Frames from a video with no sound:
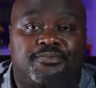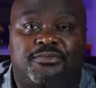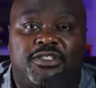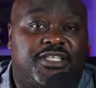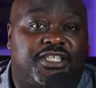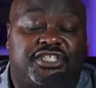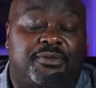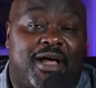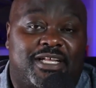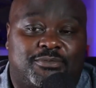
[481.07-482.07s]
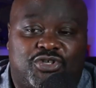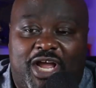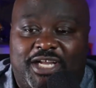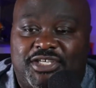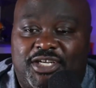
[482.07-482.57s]
Addition by
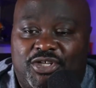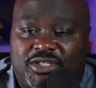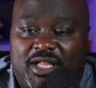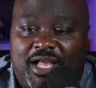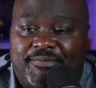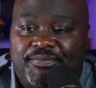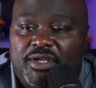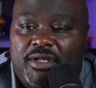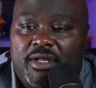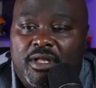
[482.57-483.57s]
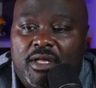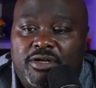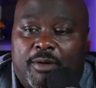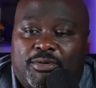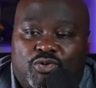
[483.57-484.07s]
subtraction, it looks like.
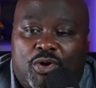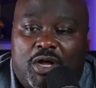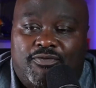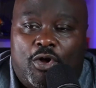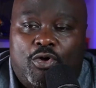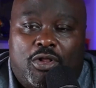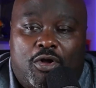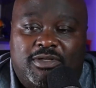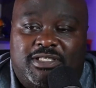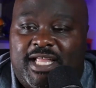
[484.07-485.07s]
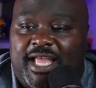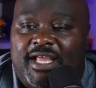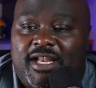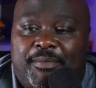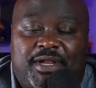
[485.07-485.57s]
Number 12, Oklahoma
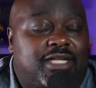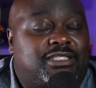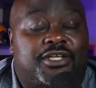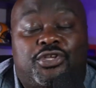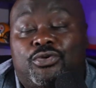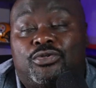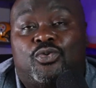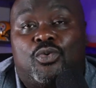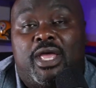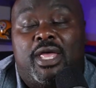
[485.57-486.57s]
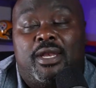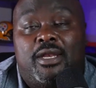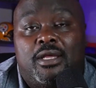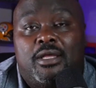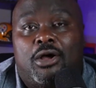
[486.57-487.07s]
State. I mean, that's a huge win
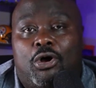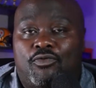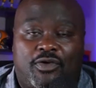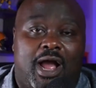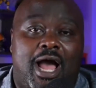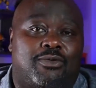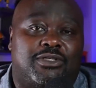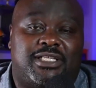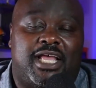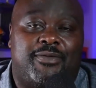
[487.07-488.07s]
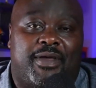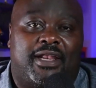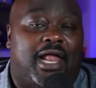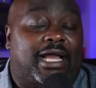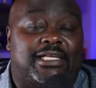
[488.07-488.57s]
over Iowa State, man.
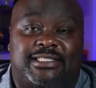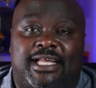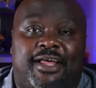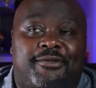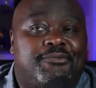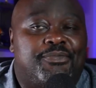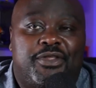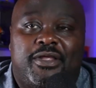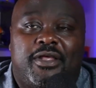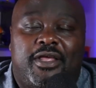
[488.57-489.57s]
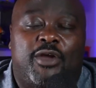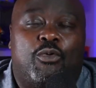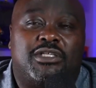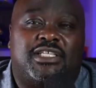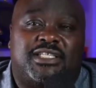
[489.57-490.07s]
Like I said, it
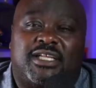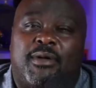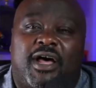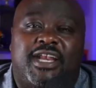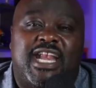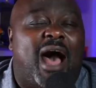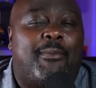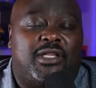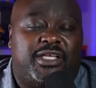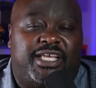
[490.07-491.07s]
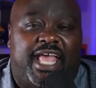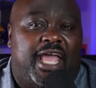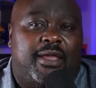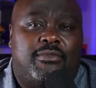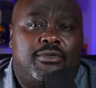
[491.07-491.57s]
wasn't some anomaly game